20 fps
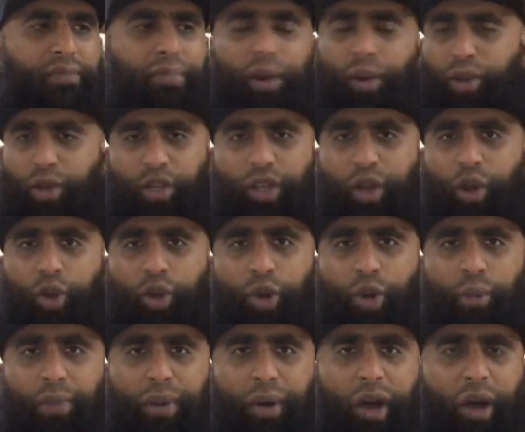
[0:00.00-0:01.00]
bowl of
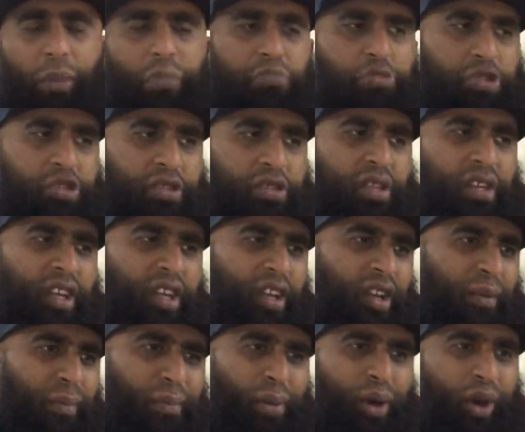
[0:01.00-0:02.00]
Cocoa Pops,
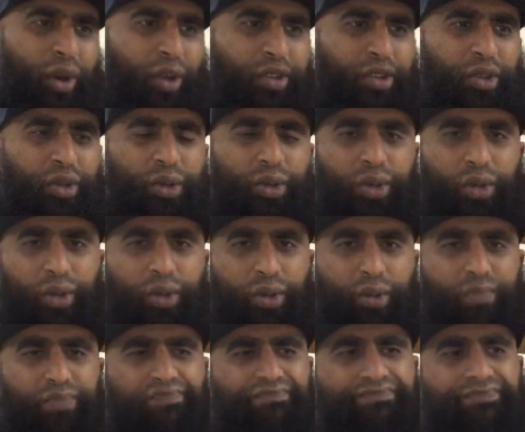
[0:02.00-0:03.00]
pot
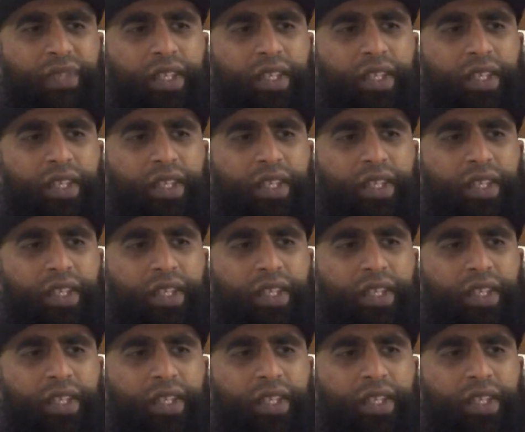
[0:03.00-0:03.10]
noodle,